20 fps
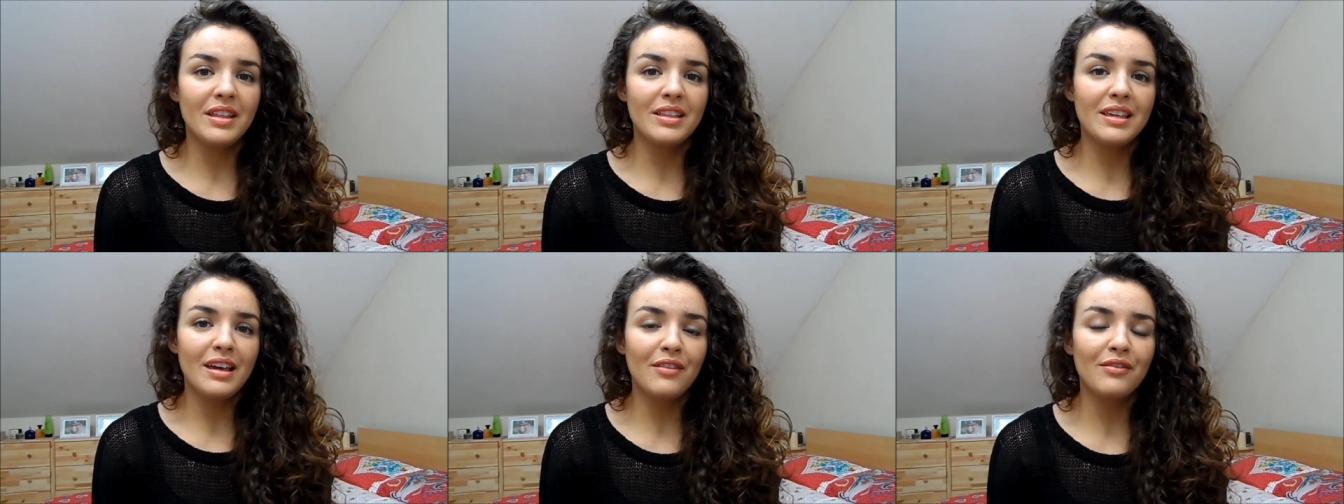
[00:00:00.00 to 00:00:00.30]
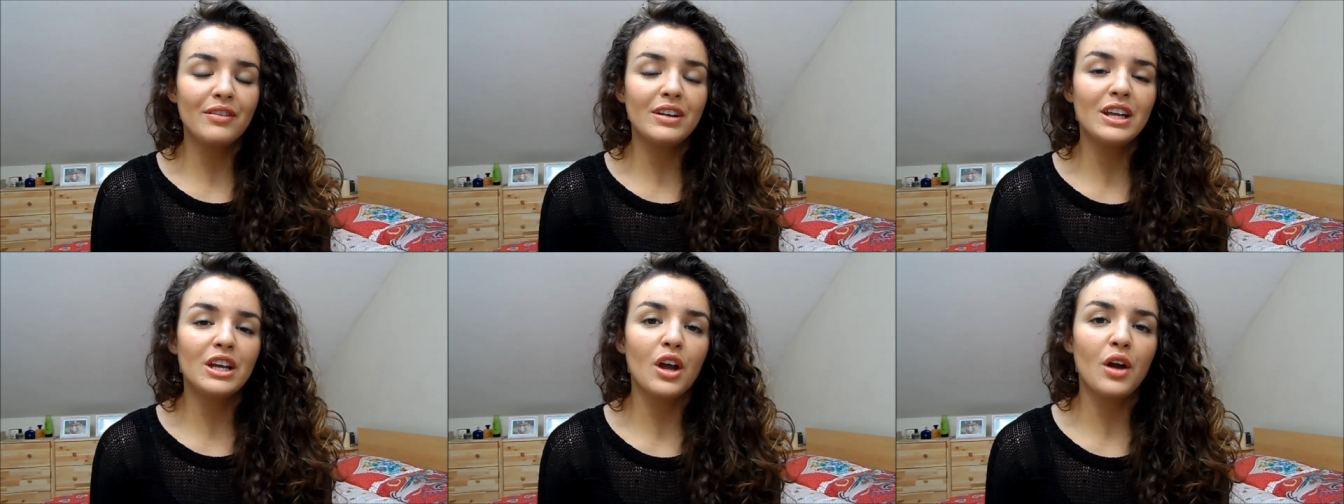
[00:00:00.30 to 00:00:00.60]
then
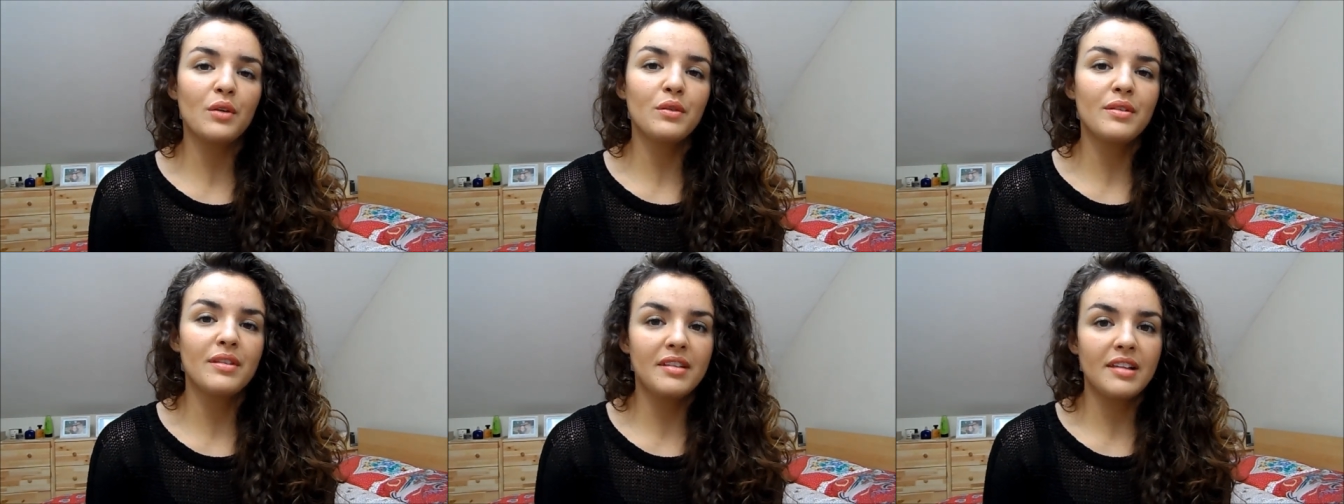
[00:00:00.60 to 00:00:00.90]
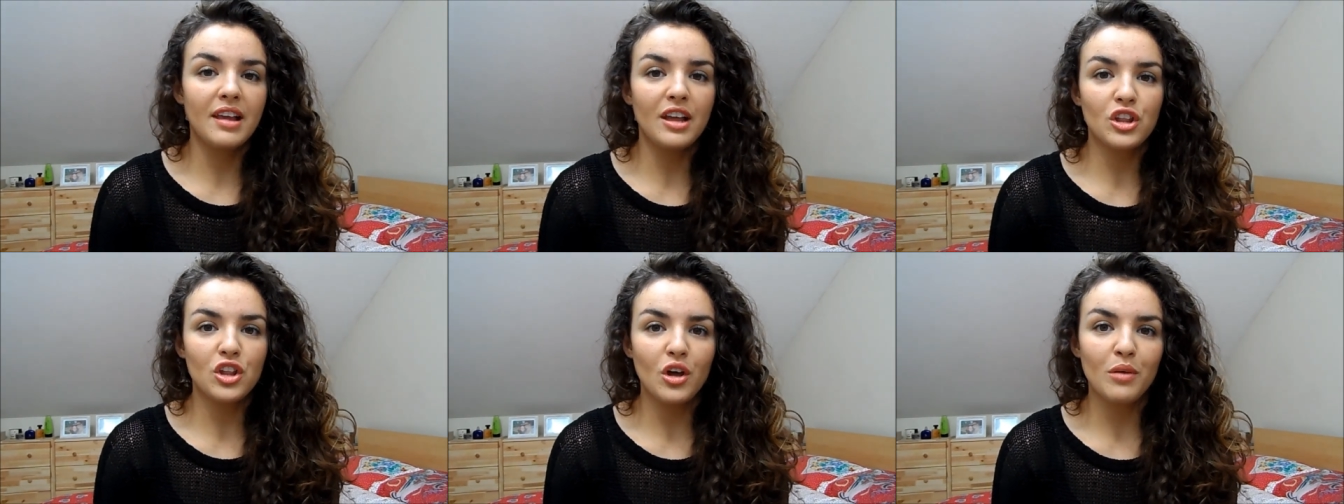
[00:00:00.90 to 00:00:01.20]
definitely go
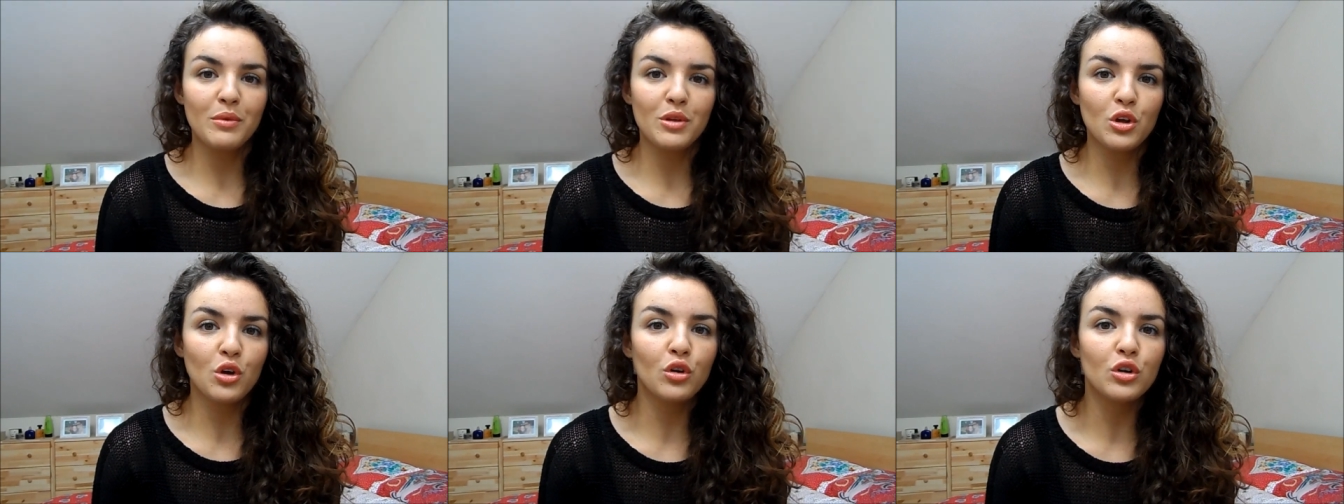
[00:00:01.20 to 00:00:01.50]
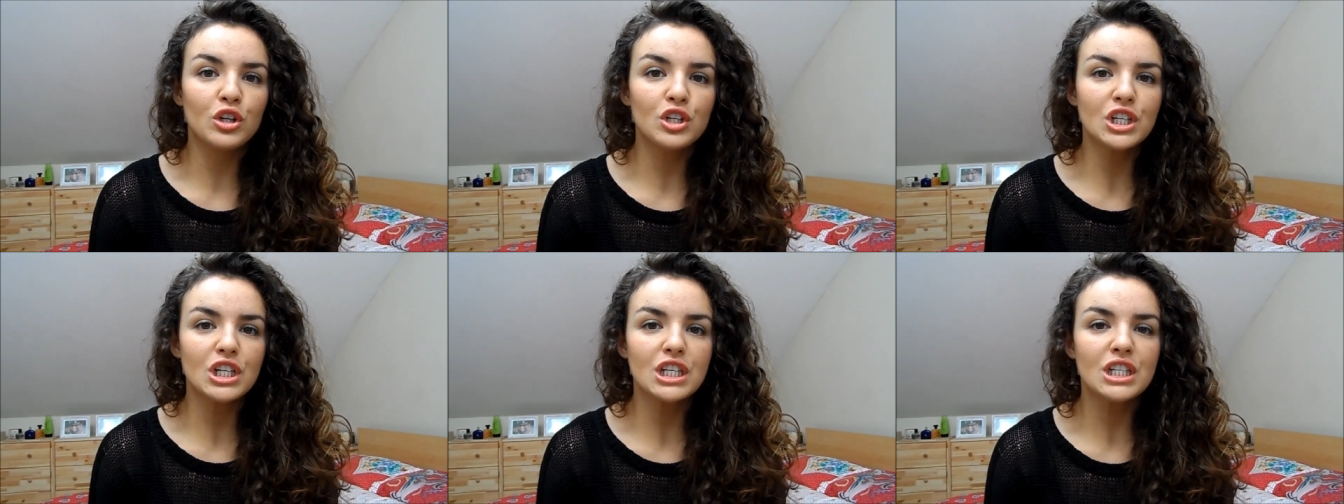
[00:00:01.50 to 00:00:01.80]
and see a
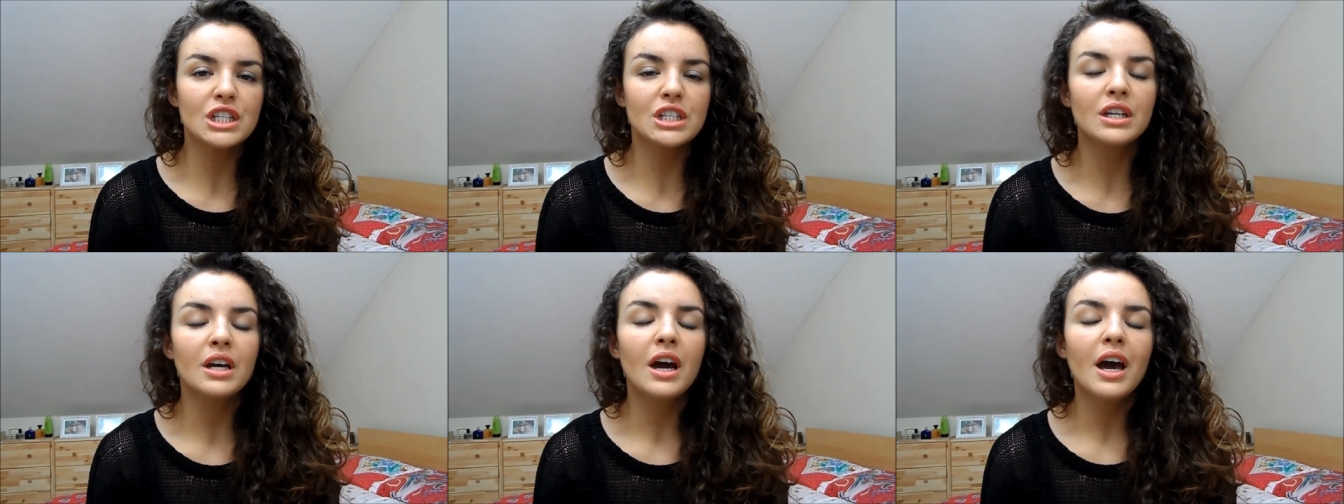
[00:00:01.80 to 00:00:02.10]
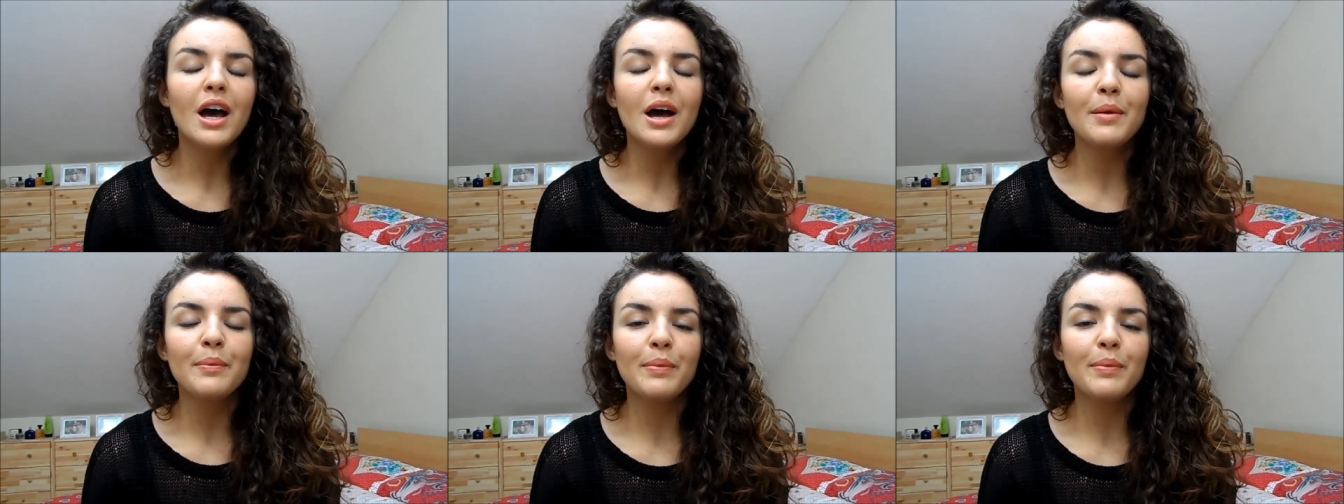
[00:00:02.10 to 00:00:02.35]
dermatologist.